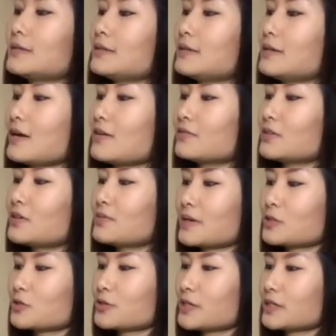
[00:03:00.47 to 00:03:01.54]
I've
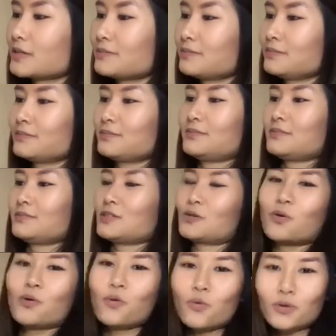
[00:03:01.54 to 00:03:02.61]
So
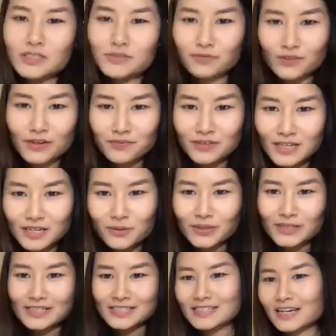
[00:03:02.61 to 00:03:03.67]
always flip the liquid
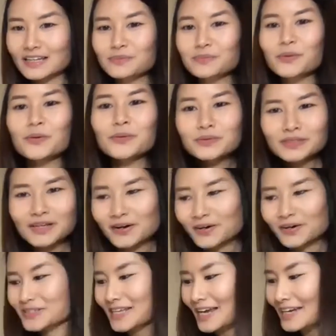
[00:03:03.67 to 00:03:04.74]
inside the bowl, not
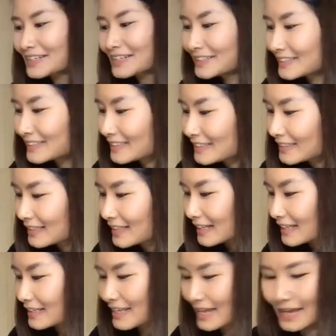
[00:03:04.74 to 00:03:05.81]
outside. And
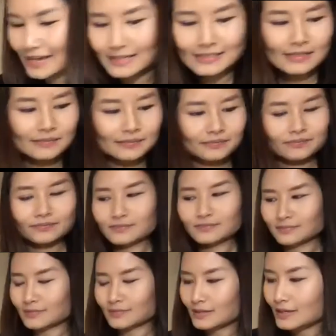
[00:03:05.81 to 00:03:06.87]
next.
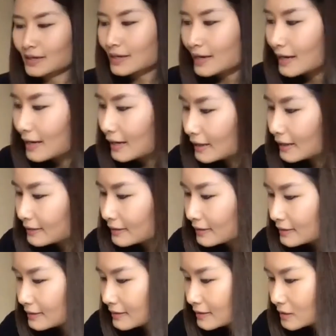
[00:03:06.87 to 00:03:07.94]
And
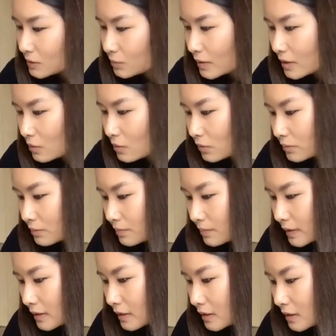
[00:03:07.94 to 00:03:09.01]
this way would
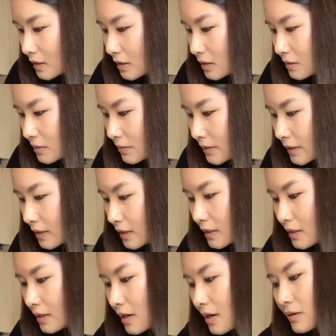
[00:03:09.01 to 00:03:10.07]
be three.
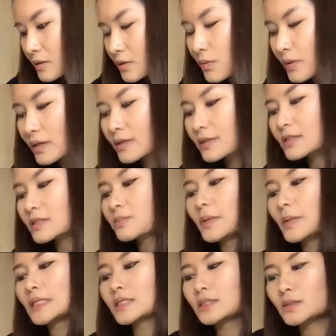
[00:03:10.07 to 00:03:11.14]
Uh, so we're gonna
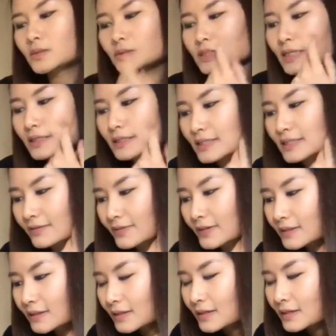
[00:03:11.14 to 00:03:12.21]
speed to seven.
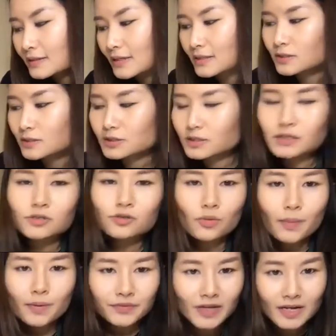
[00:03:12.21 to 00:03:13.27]
That's just gonna chop up
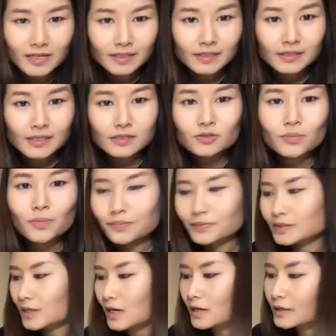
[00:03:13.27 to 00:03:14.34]
the onion and chop up the
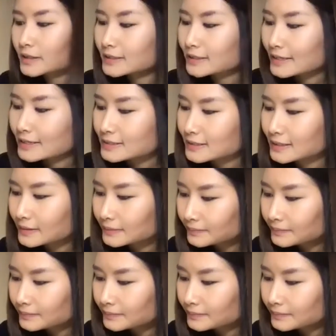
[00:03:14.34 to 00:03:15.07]
garlic nicely.